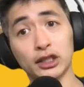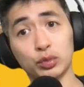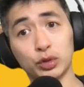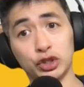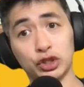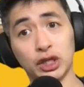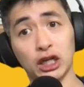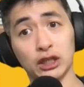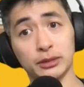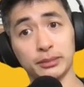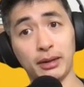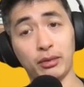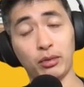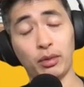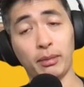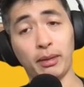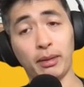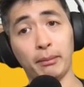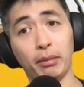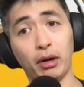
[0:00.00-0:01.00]
which you guys may
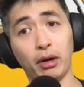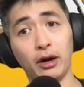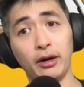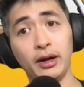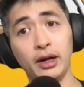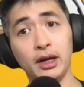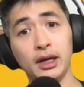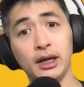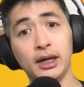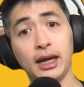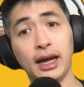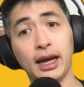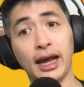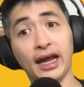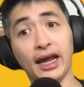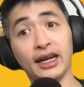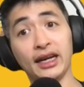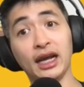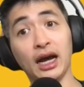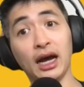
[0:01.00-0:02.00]
remember.
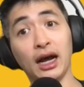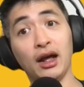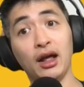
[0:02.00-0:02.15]
And uh, oh,